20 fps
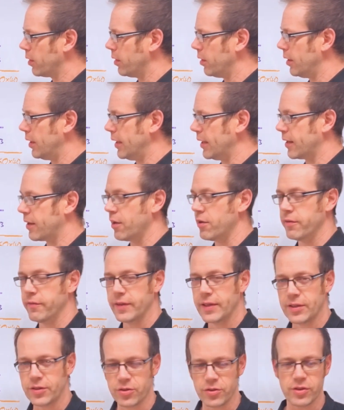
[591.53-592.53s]

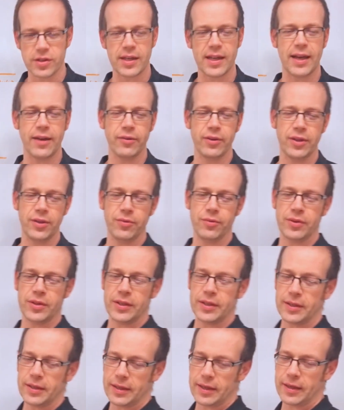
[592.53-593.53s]
It does allow you
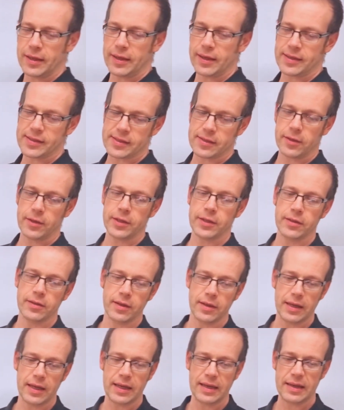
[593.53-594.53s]
to assign
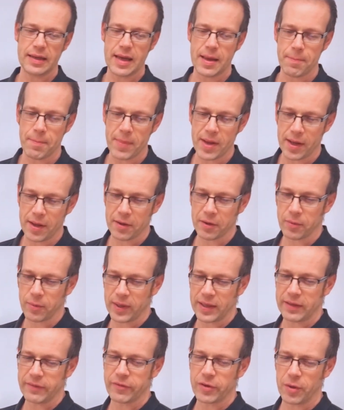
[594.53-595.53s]
a mark
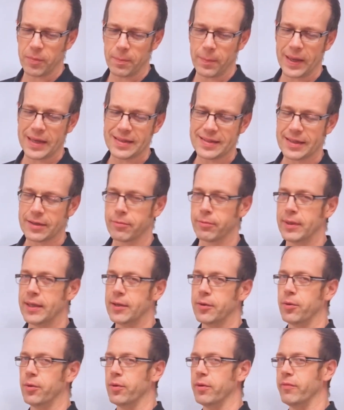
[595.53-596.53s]
where you've got basic
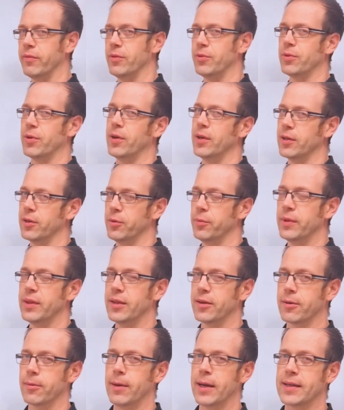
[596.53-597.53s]
recall of the triangle with
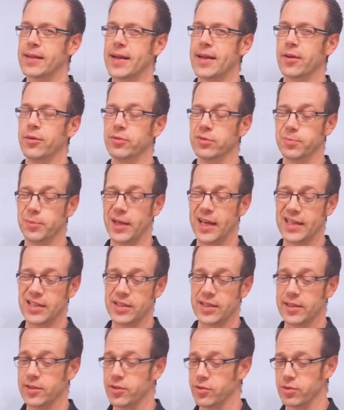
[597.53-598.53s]
the correct angles, but
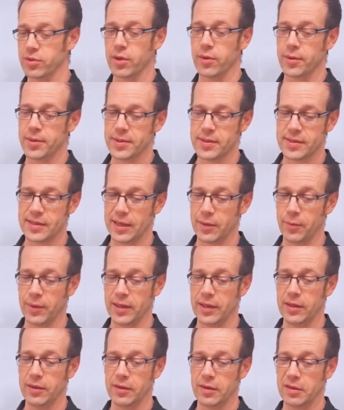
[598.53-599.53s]
actually it doesn't go on to say whether
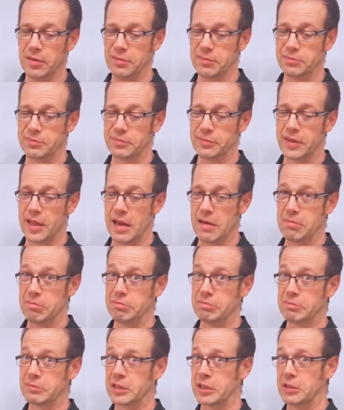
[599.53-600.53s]
you can
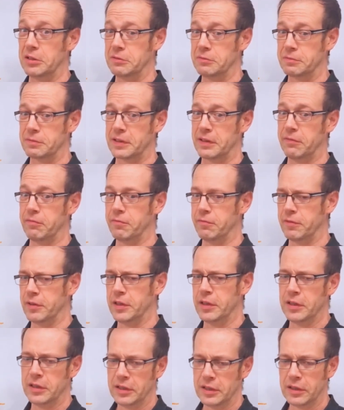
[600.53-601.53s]
then kind of give
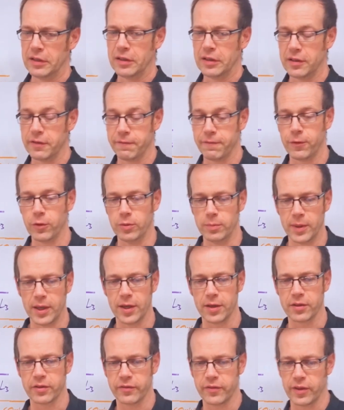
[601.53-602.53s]
the full
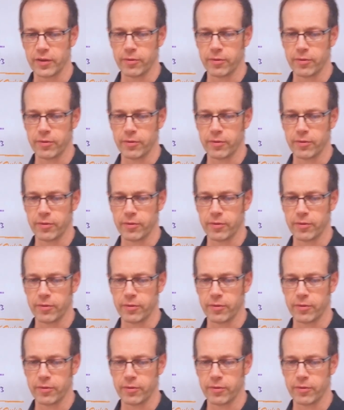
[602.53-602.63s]
marks for the